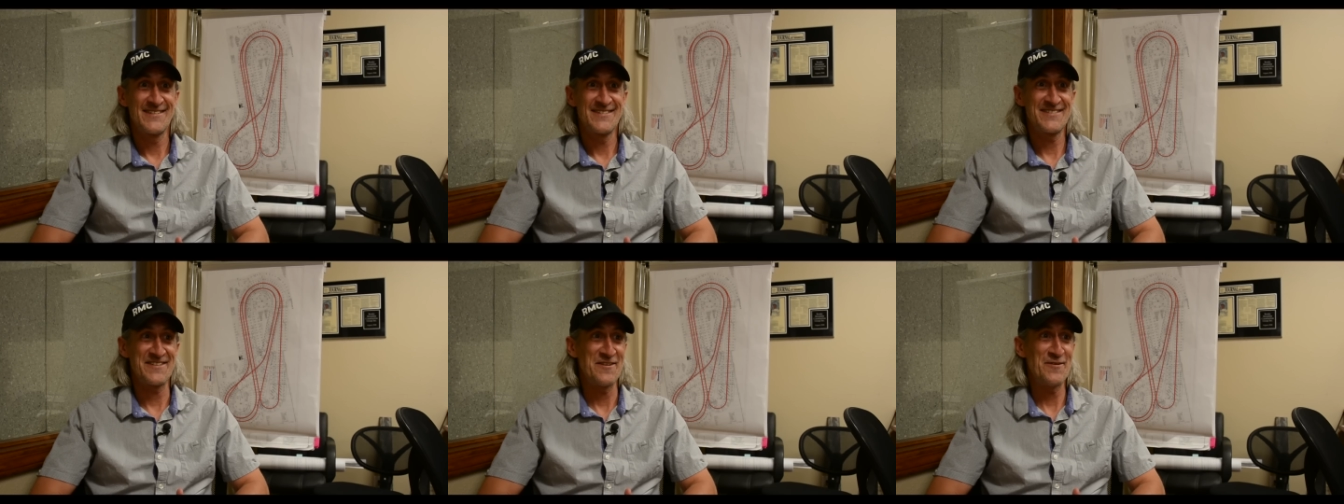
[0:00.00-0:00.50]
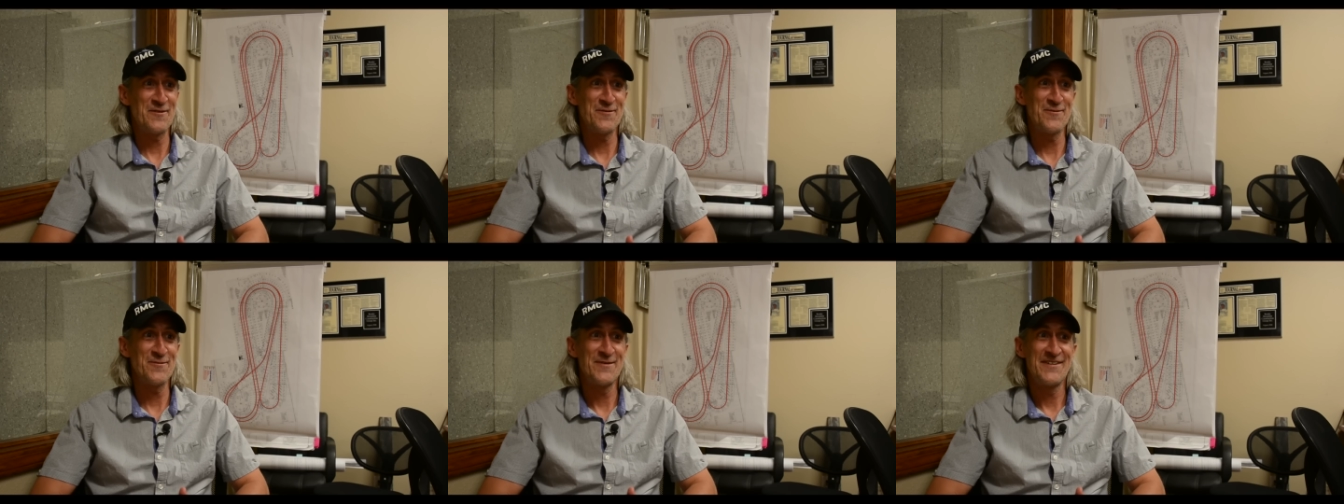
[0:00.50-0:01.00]

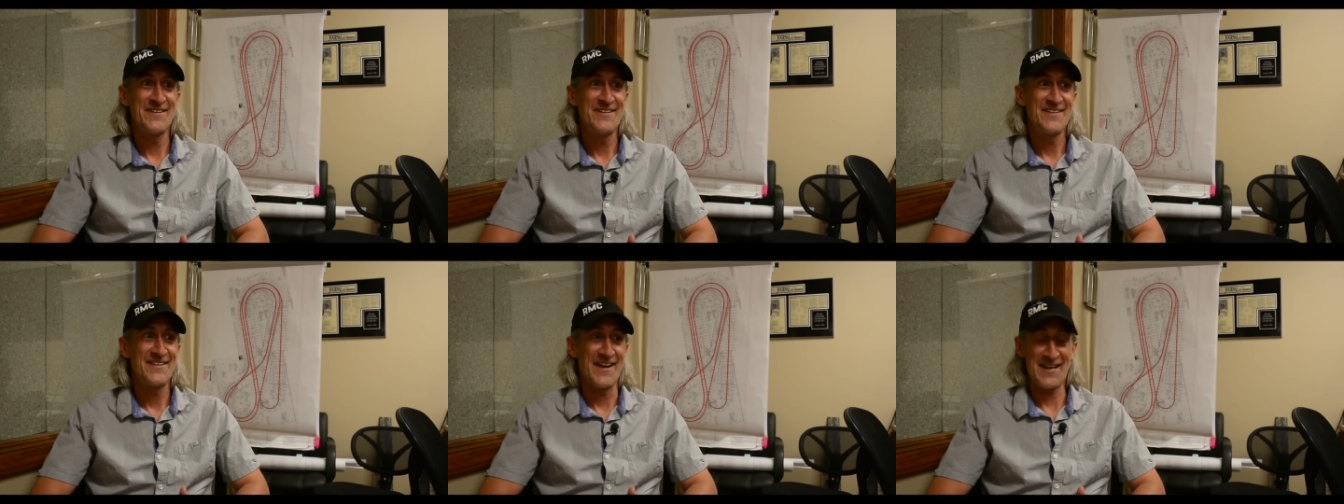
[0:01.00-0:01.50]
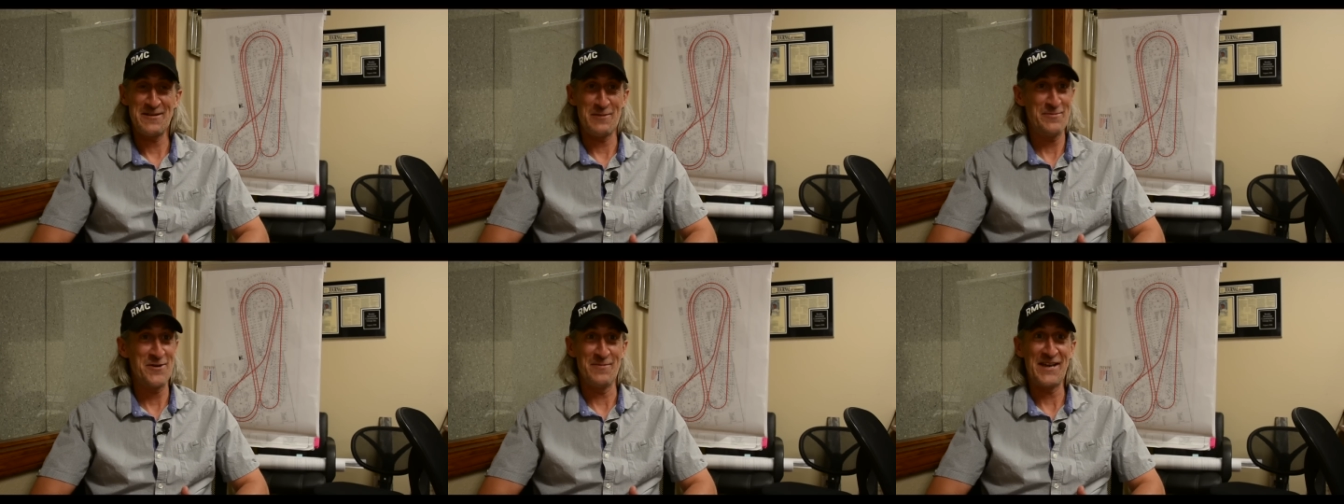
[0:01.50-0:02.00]
So I,
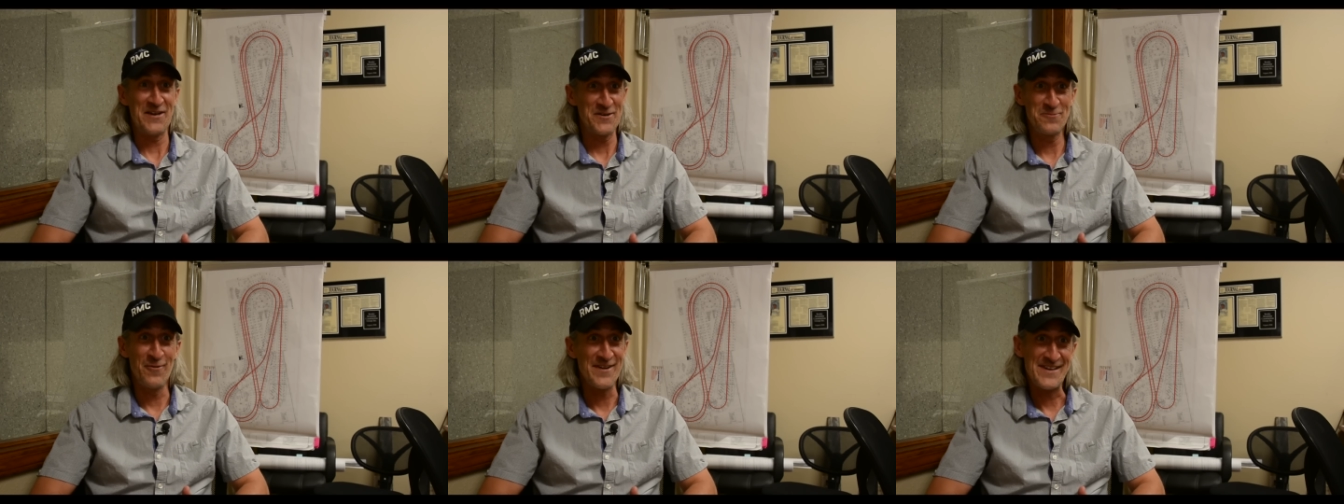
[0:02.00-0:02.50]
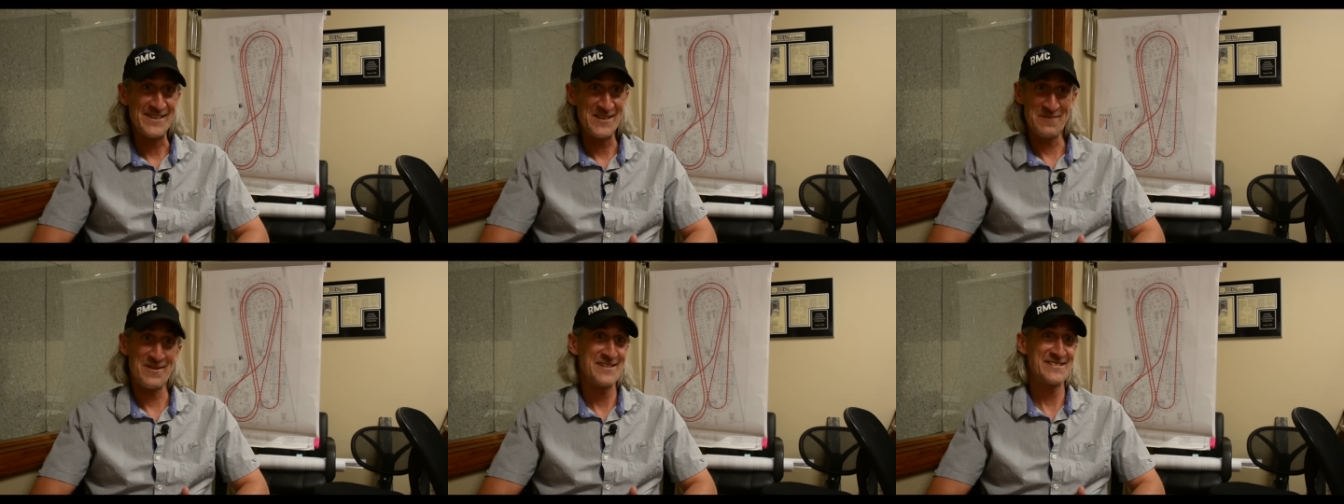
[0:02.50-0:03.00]
I better make a good one. You
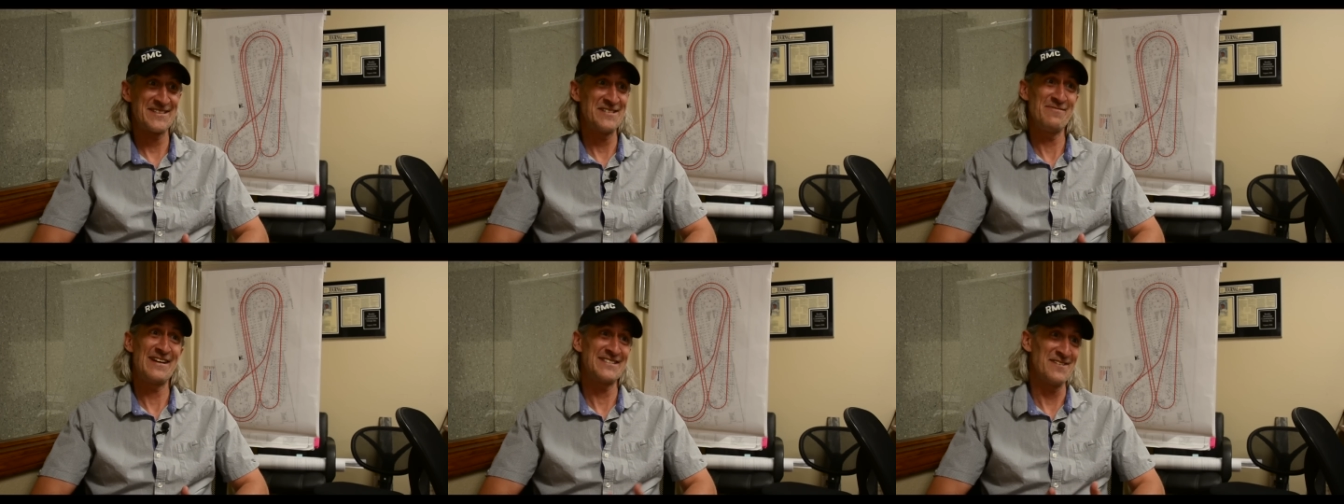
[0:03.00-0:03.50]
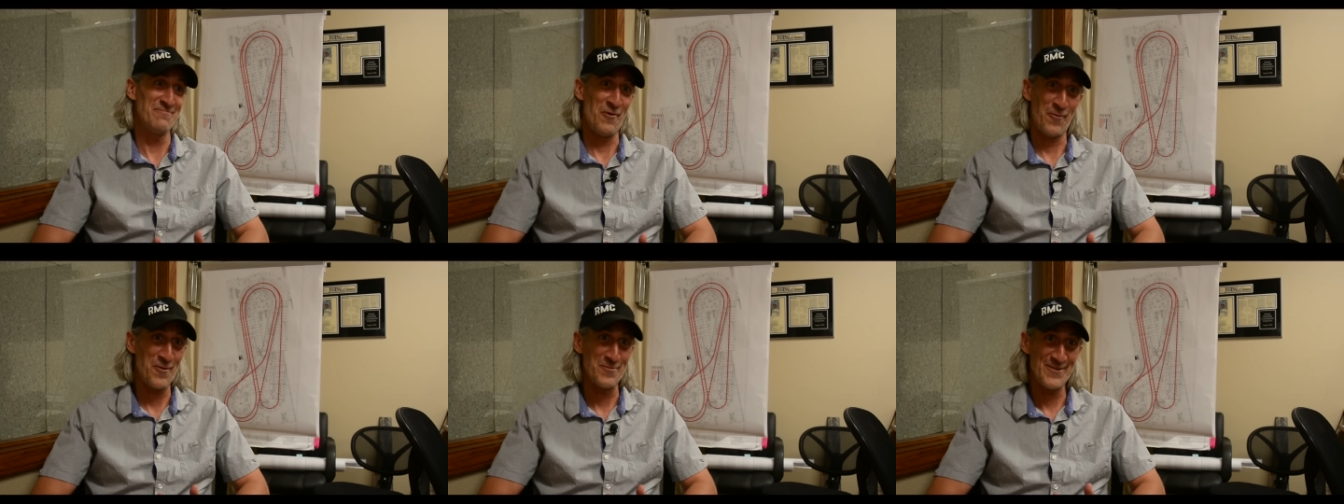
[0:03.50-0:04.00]
know, I'm not just going to make something
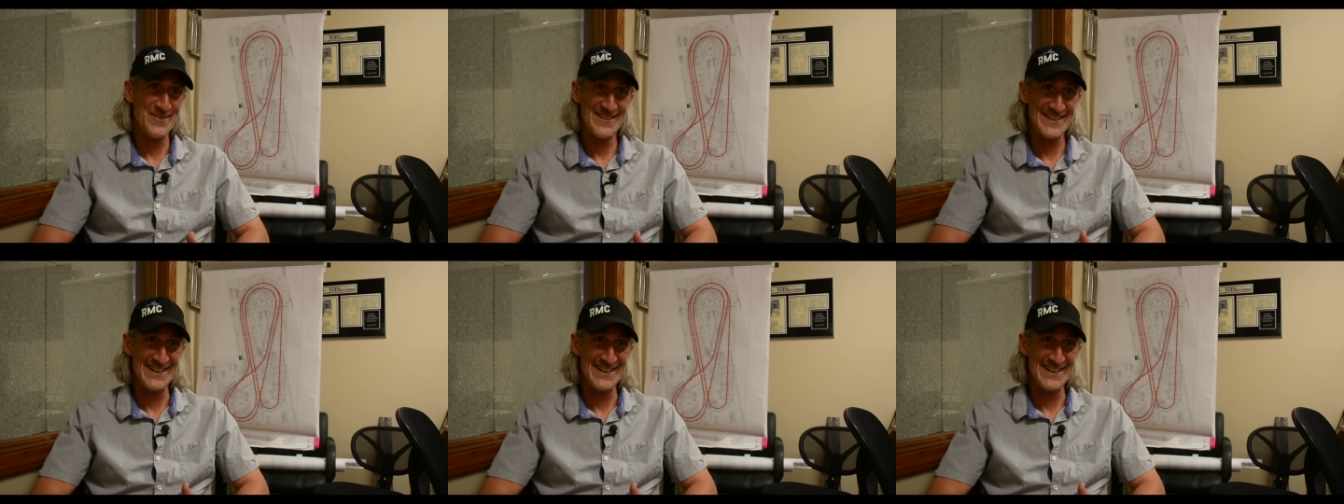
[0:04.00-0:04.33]
horrible.